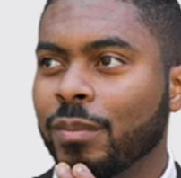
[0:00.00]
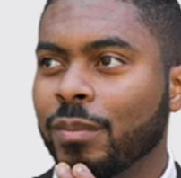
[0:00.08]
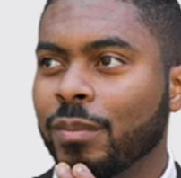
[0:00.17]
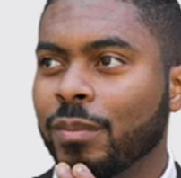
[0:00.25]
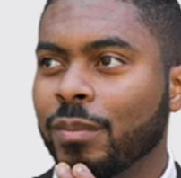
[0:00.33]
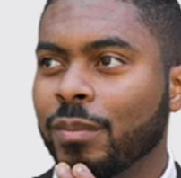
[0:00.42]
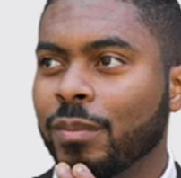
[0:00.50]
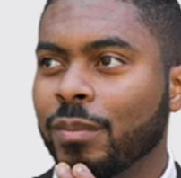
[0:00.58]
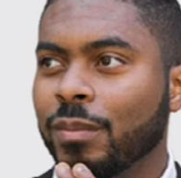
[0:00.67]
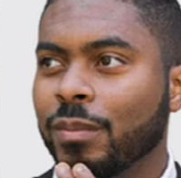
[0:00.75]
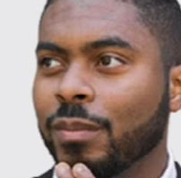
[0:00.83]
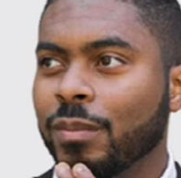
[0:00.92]

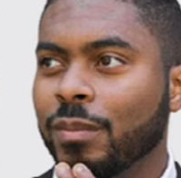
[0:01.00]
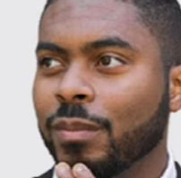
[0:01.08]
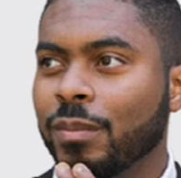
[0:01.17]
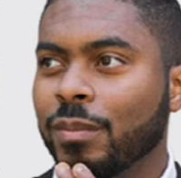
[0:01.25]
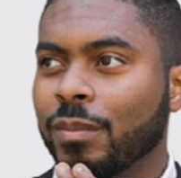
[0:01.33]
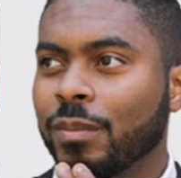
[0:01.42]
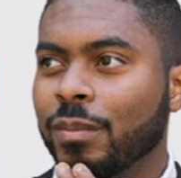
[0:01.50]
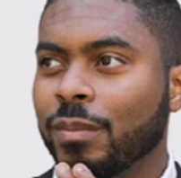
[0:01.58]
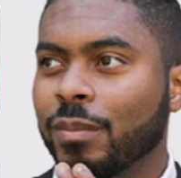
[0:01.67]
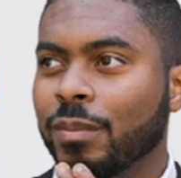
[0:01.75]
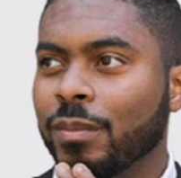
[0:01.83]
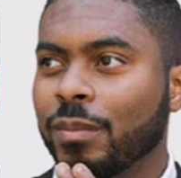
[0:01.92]

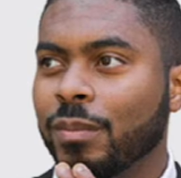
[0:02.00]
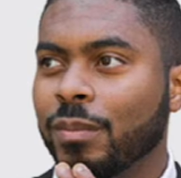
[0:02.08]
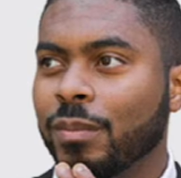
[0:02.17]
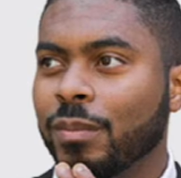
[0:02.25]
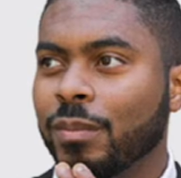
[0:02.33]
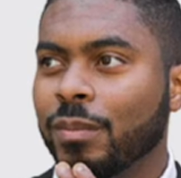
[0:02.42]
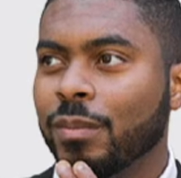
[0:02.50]
[no speech]